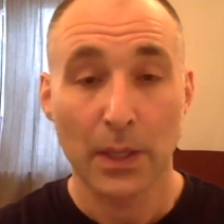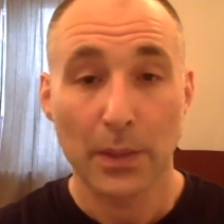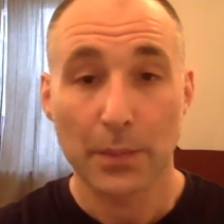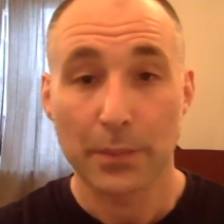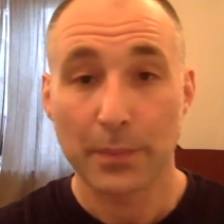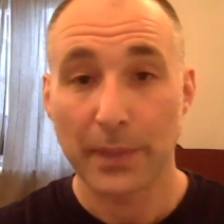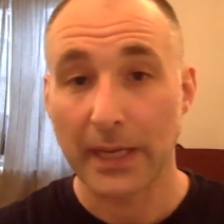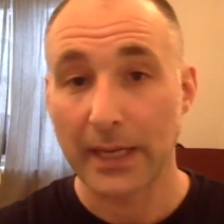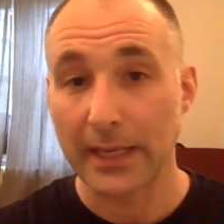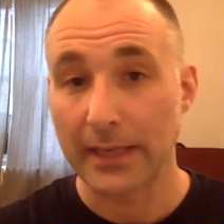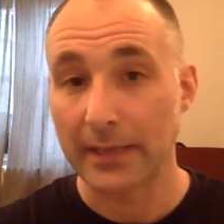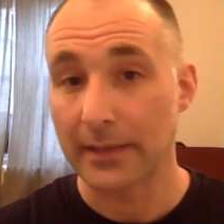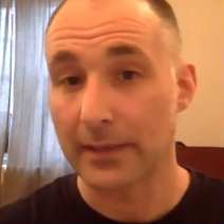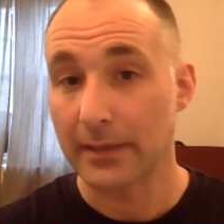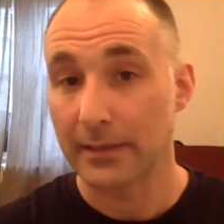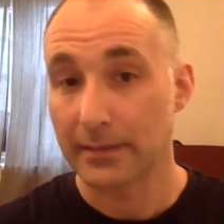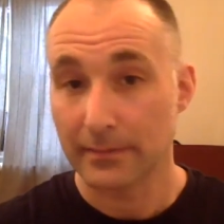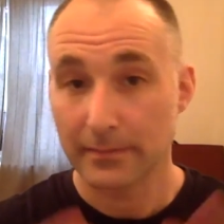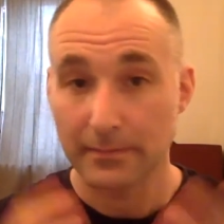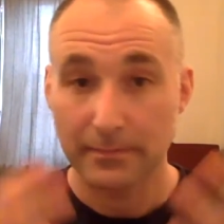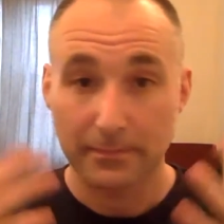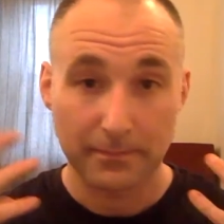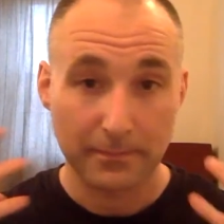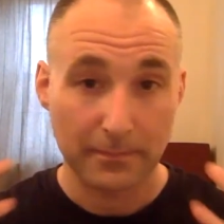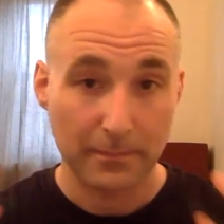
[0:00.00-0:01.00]
But
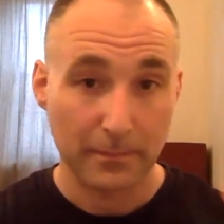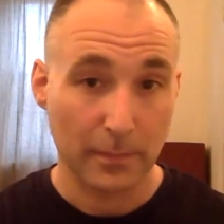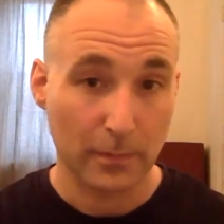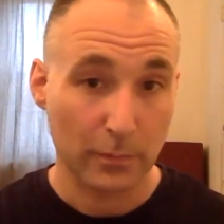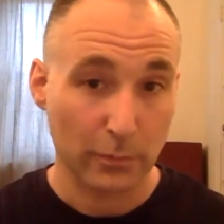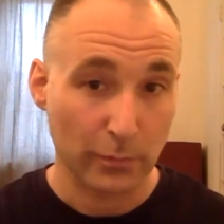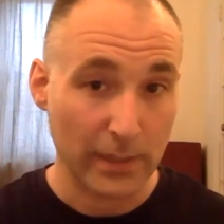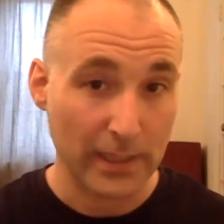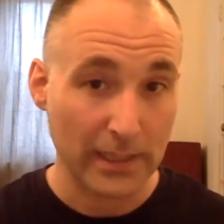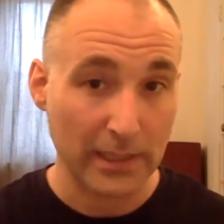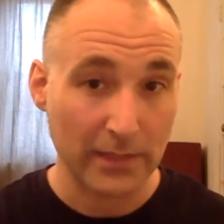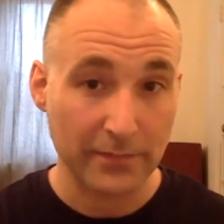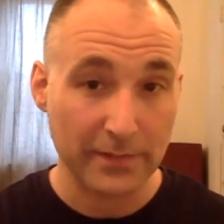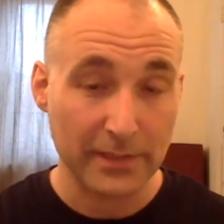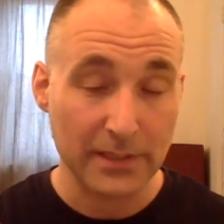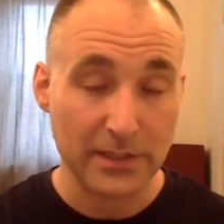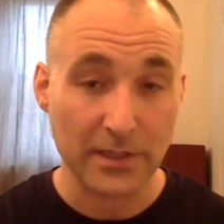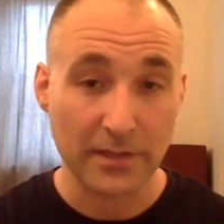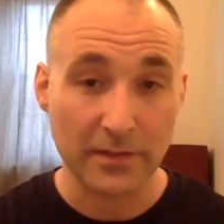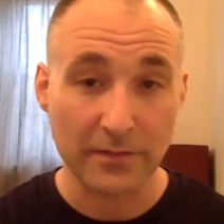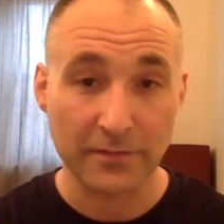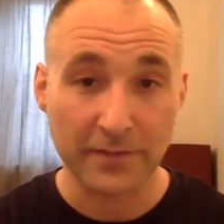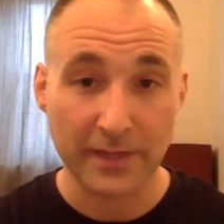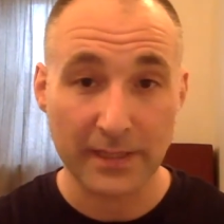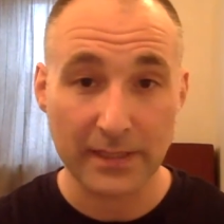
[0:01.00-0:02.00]
relevant to
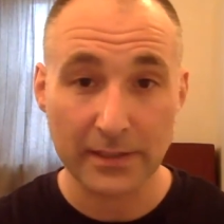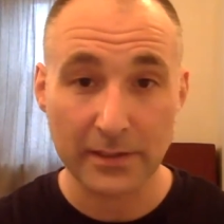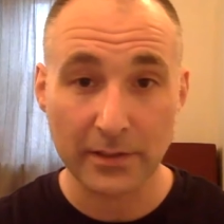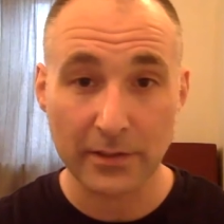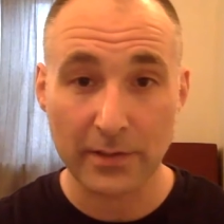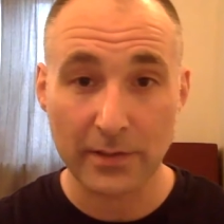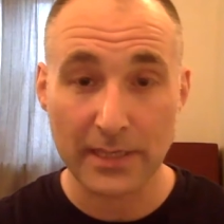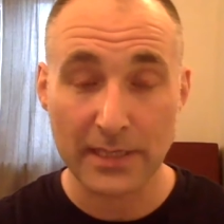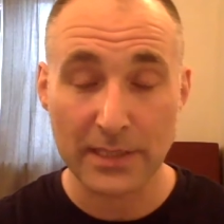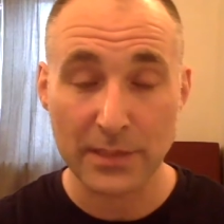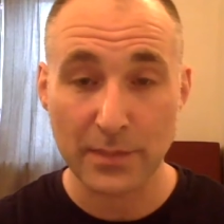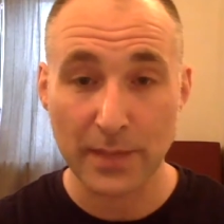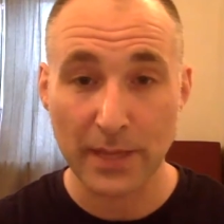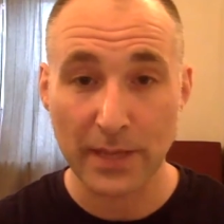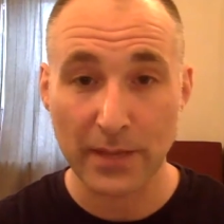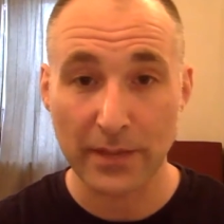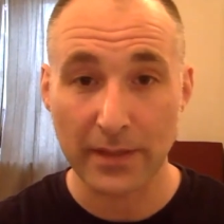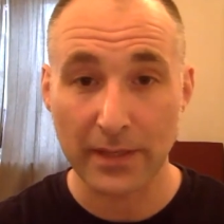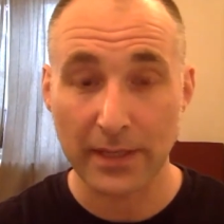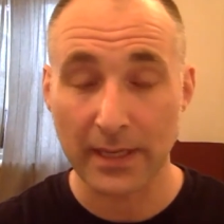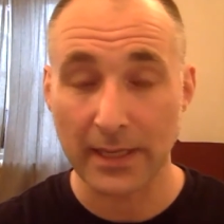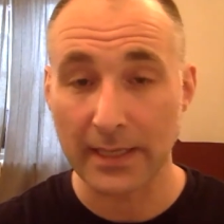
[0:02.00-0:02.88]
the Feldenkrais method,